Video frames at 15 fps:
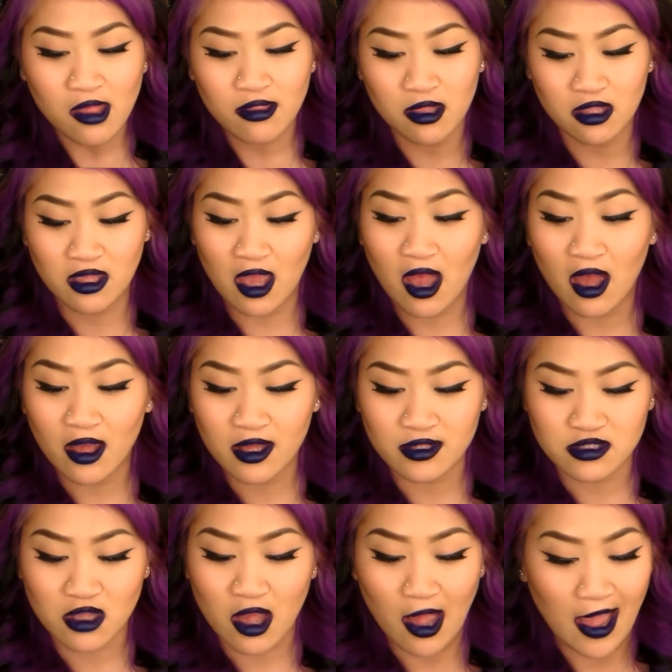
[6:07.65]
then yeah,
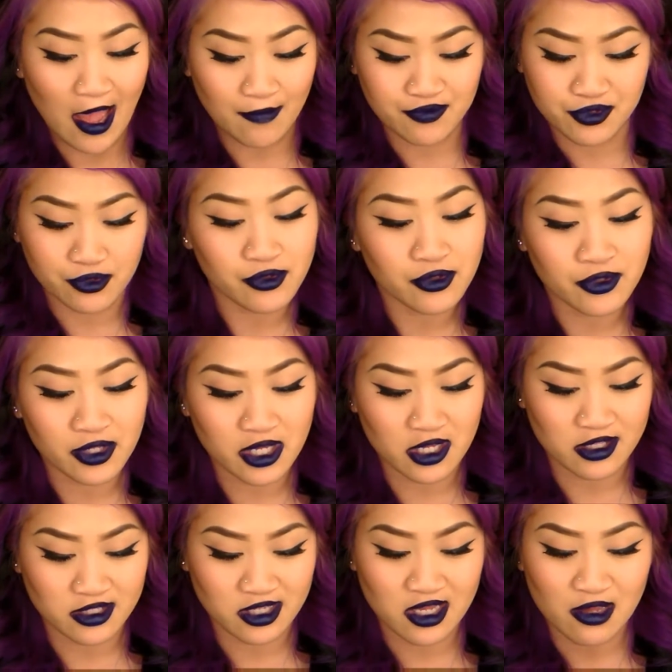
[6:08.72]
it's absolutely
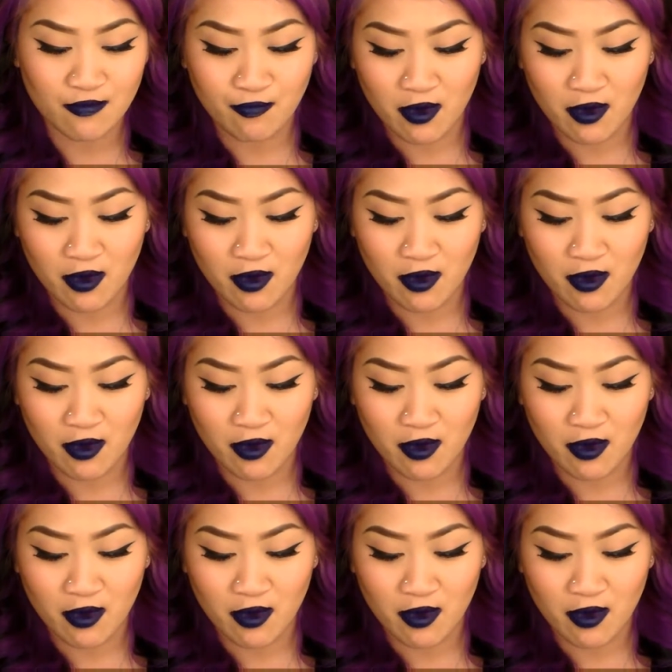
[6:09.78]
easy.